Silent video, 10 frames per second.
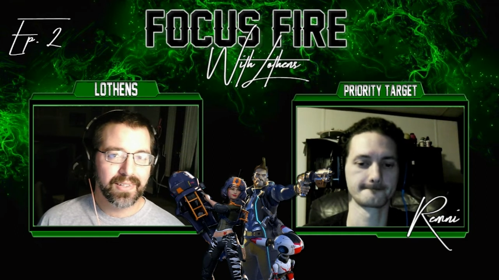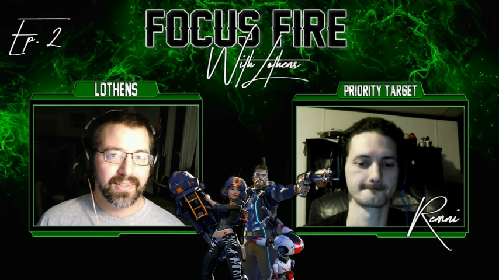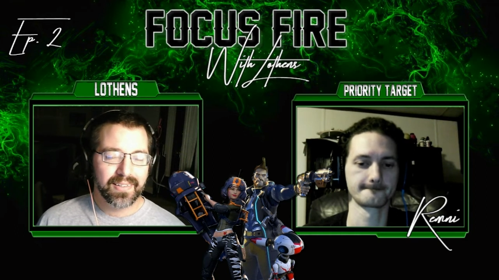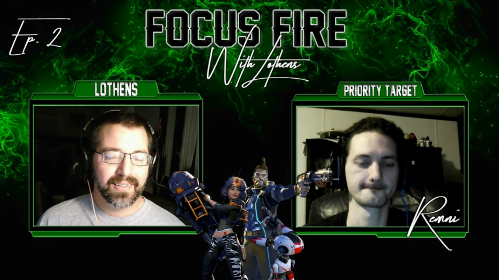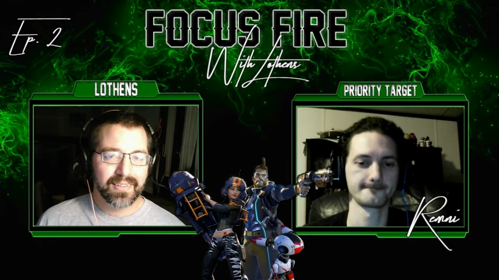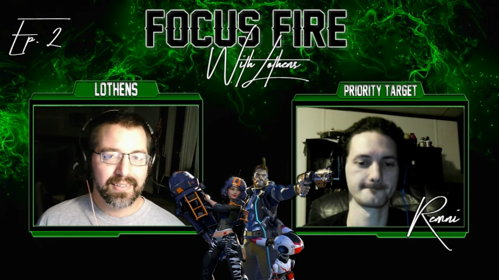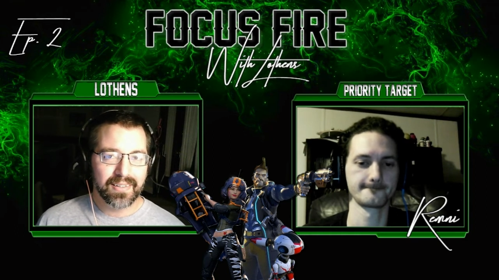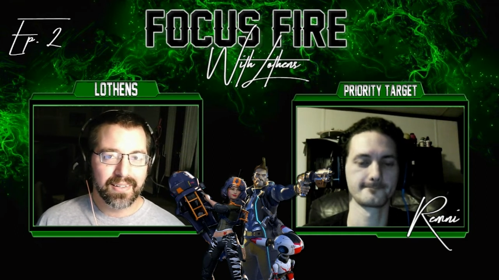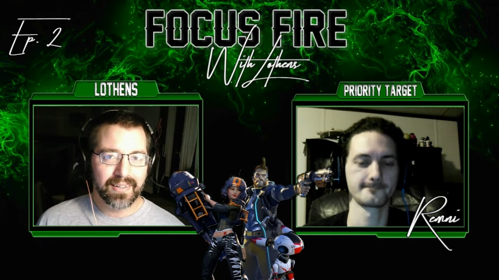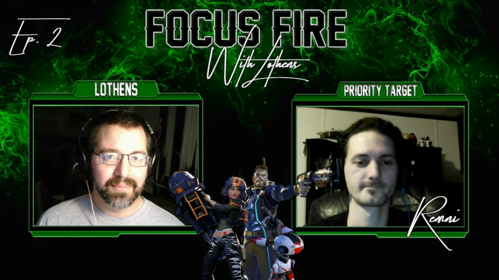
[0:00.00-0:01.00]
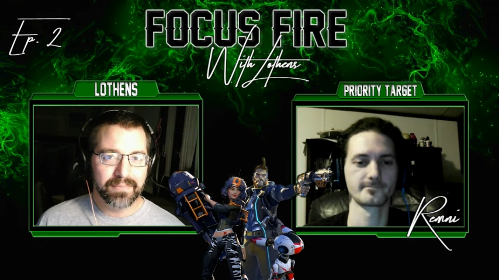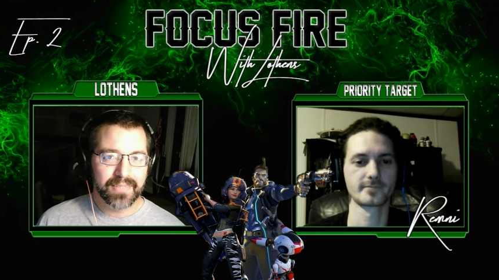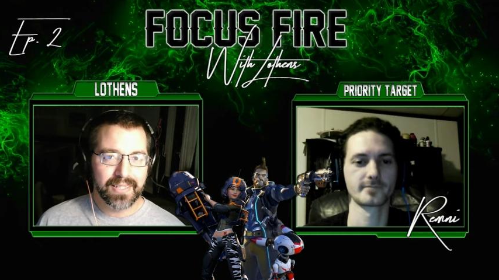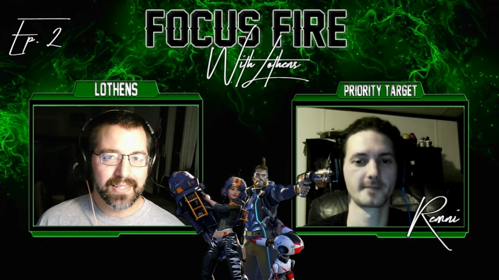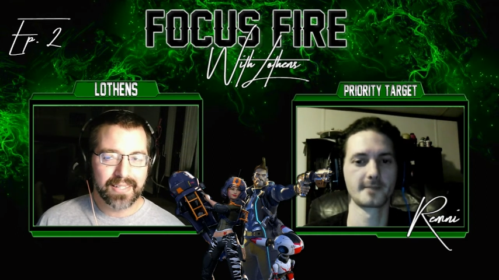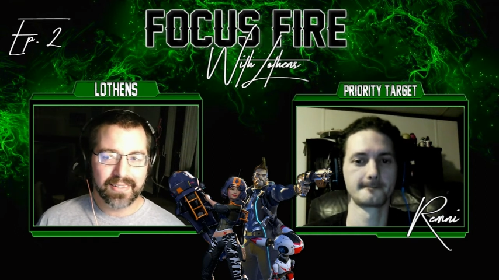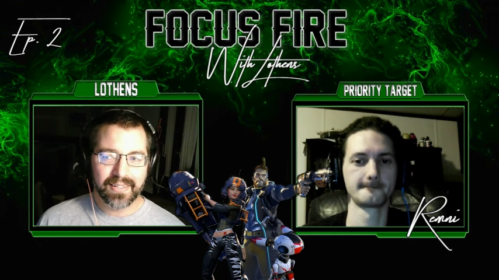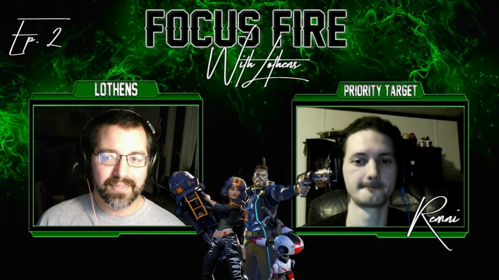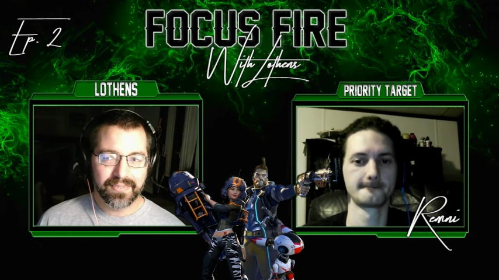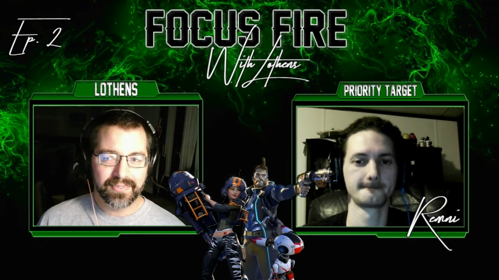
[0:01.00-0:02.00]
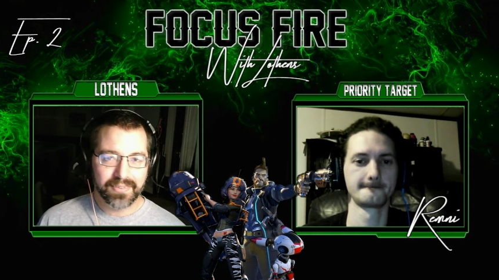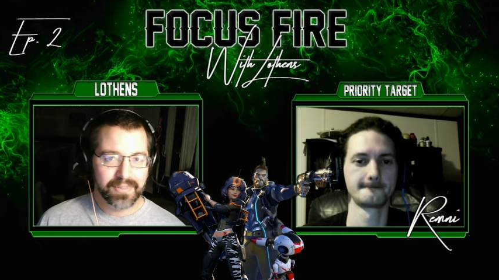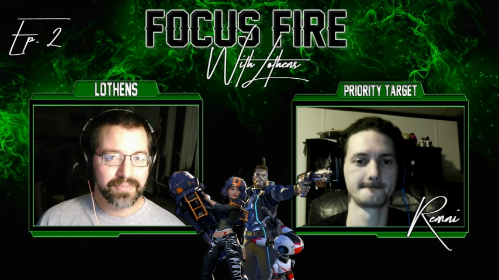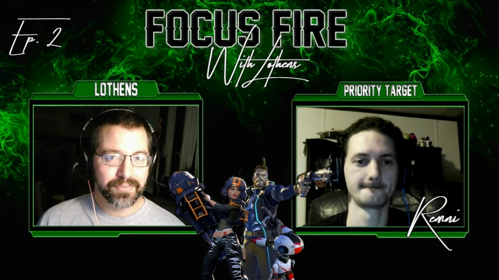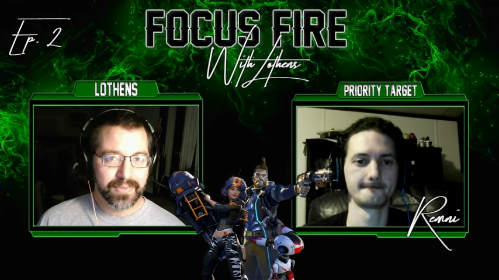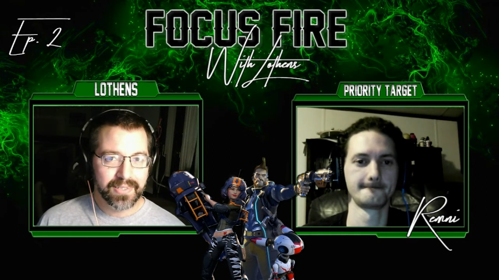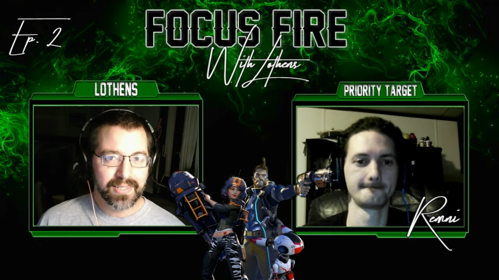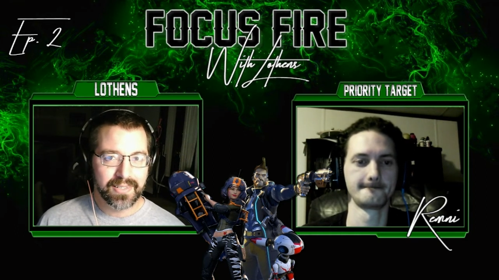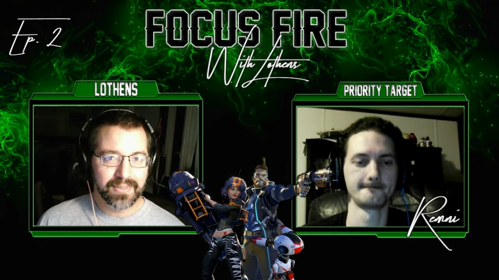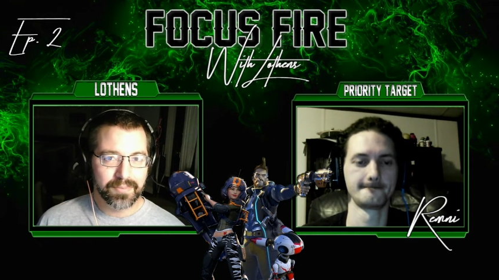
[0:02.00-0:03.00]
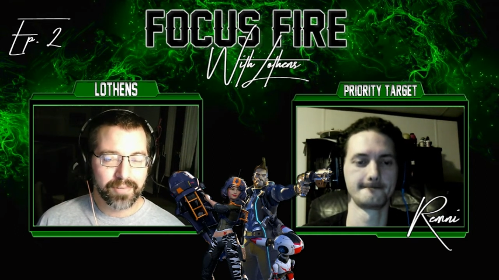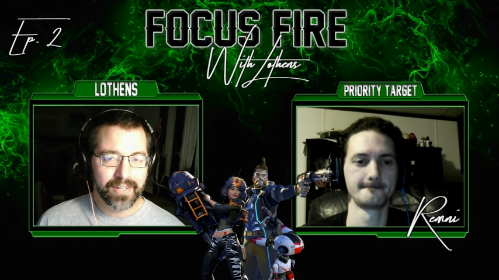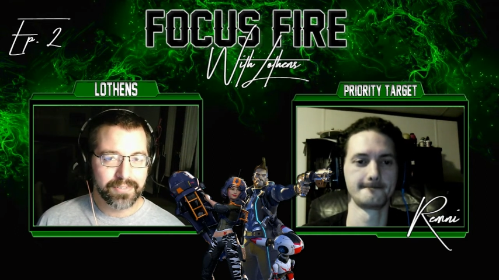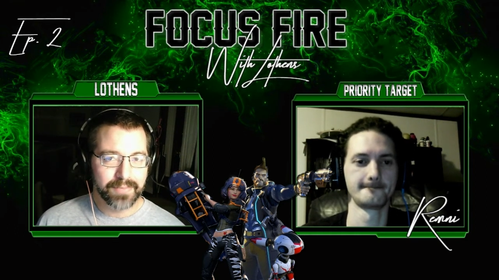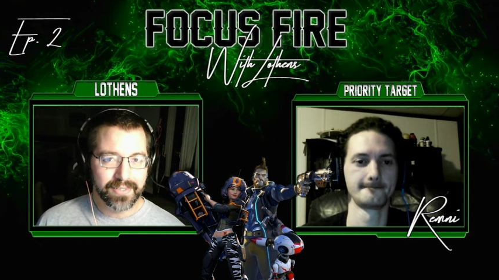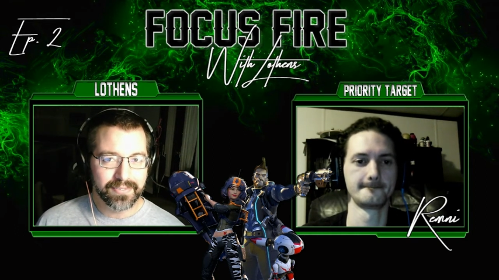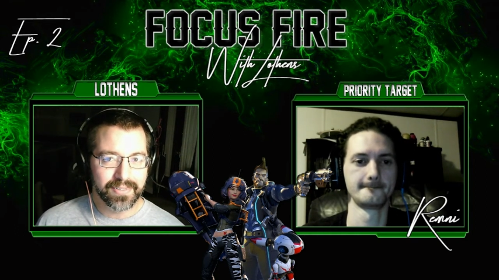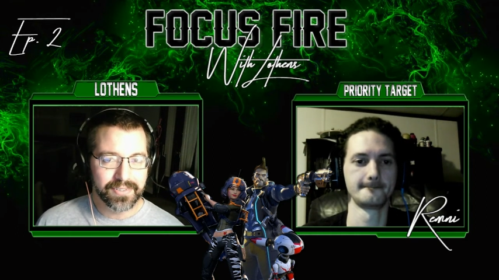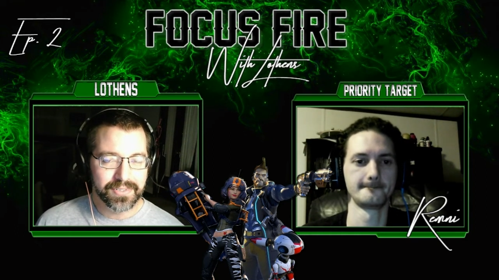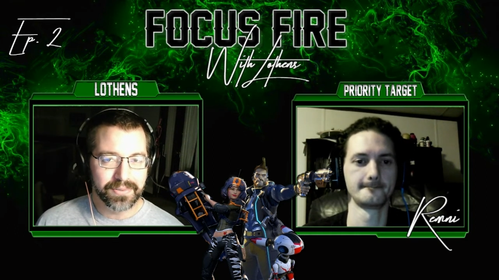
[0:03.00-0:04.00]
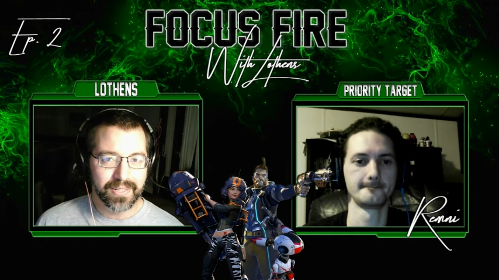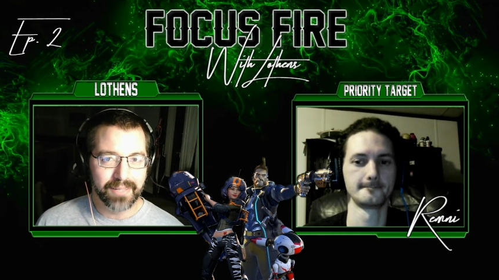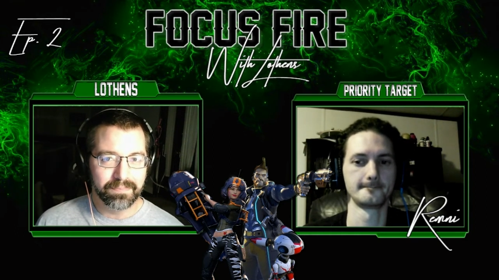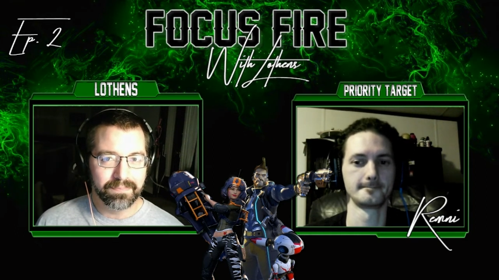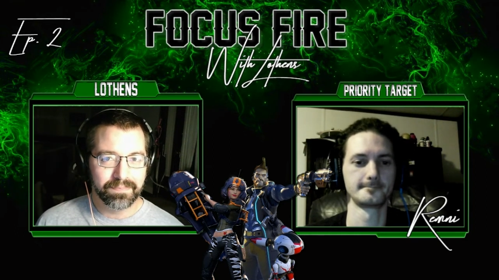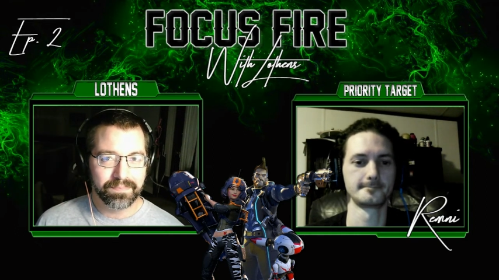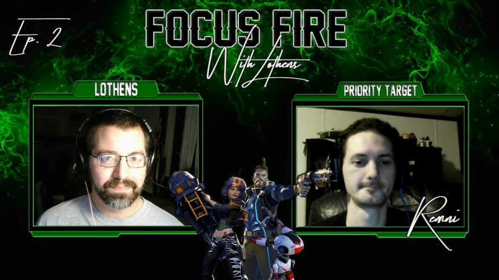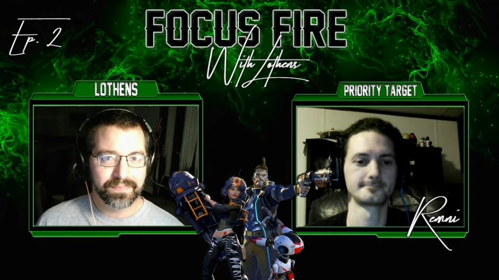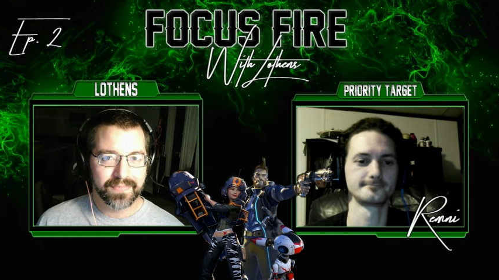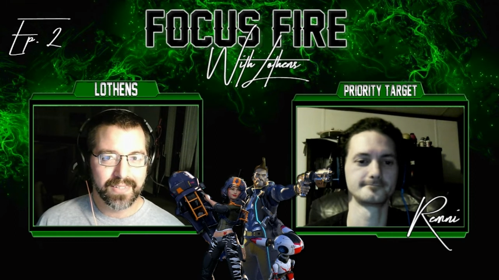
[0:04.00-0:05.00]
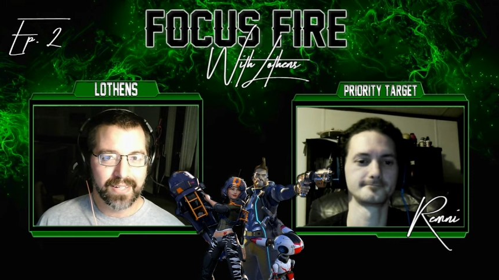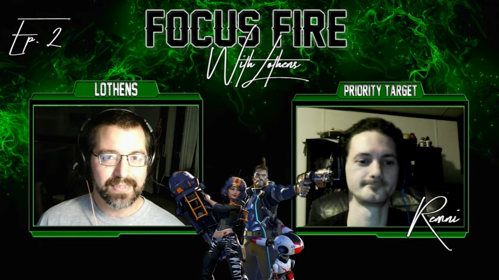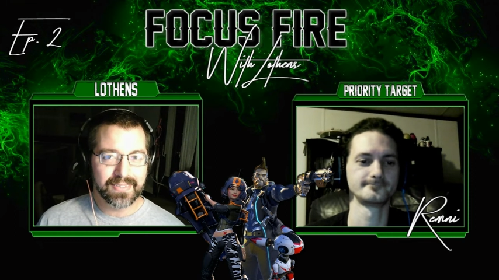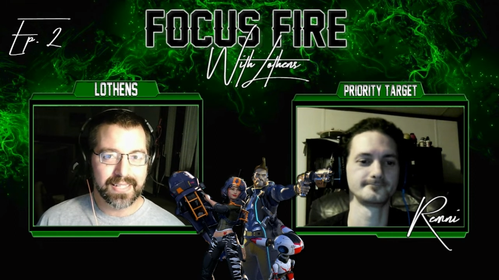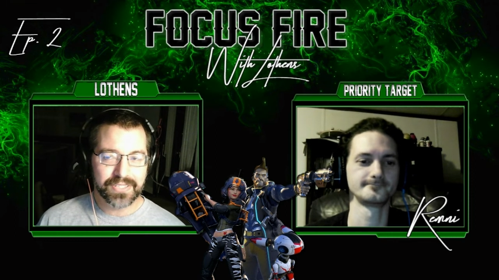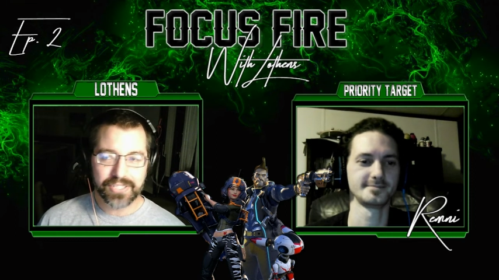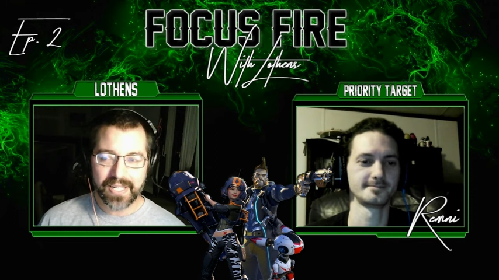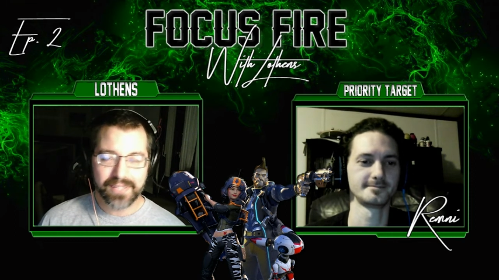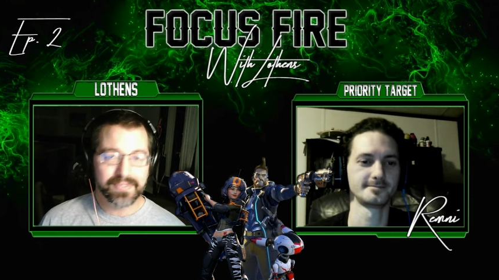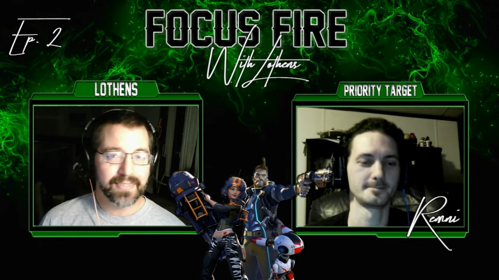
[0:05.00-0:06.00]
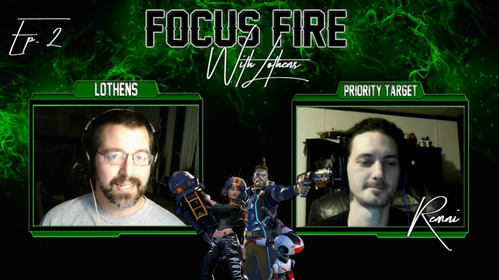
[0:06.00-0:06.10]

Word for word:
Speaker 1: Mm-hmm. It got kind of serious when the prize money started showing up. You know, I think that changed a lot of